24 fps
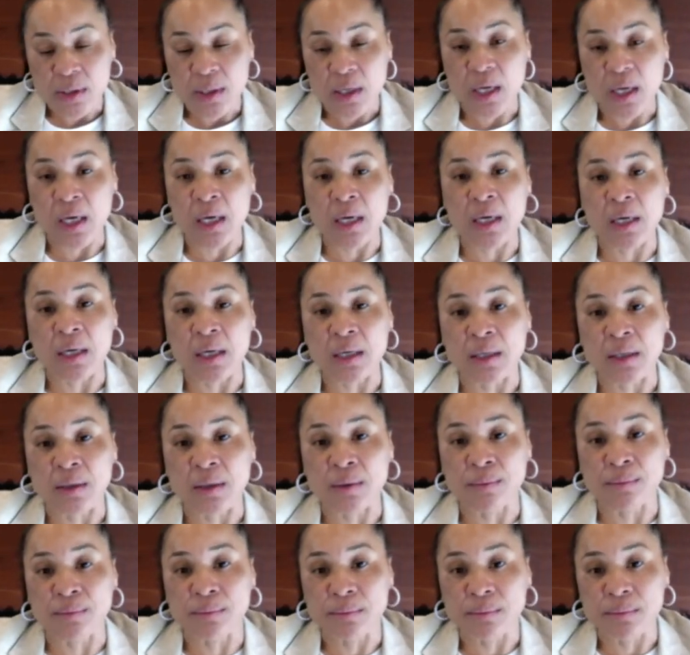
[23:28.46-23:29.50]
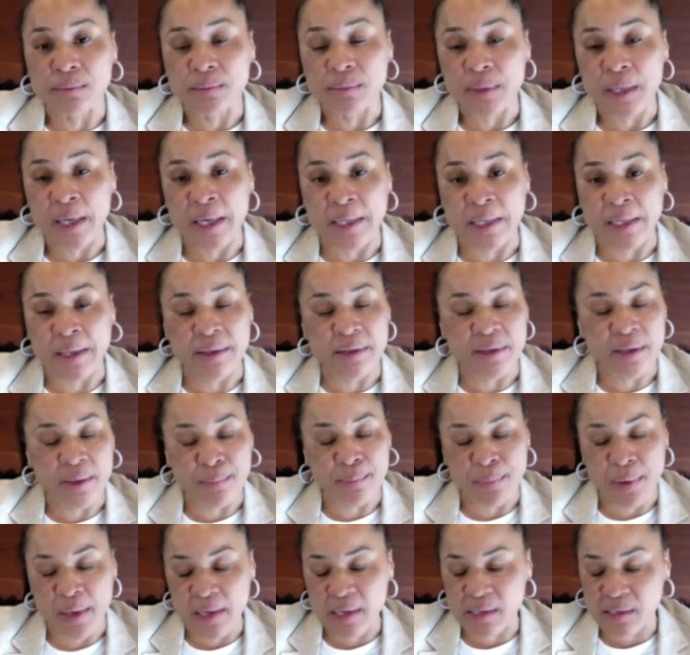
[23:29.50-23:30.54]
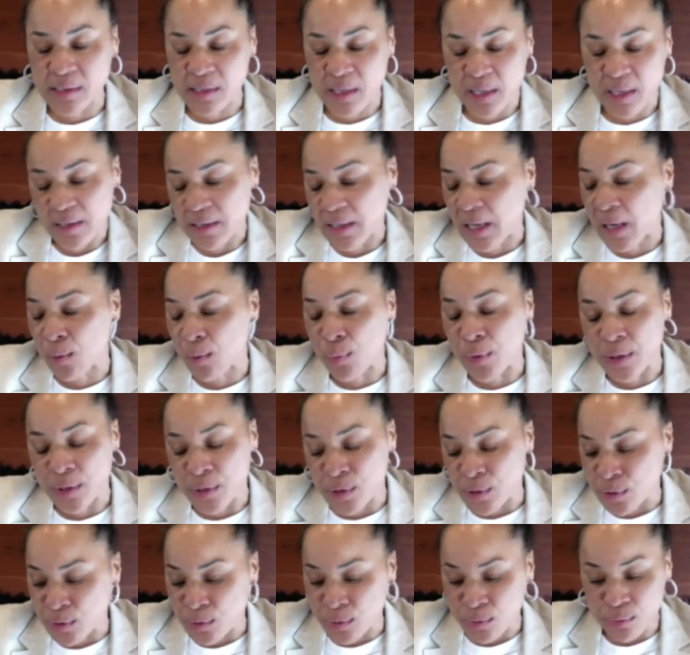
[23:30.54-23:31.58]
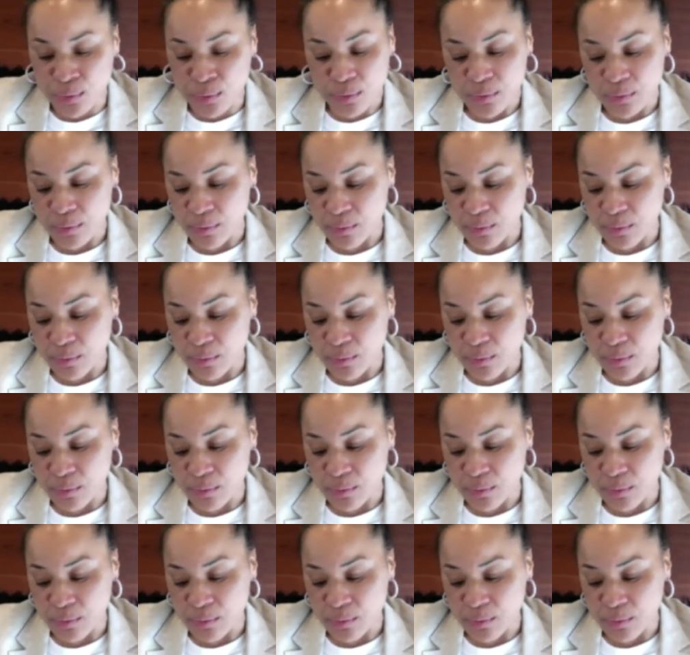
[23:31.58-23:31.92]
Um, and the, the biggest thing that we do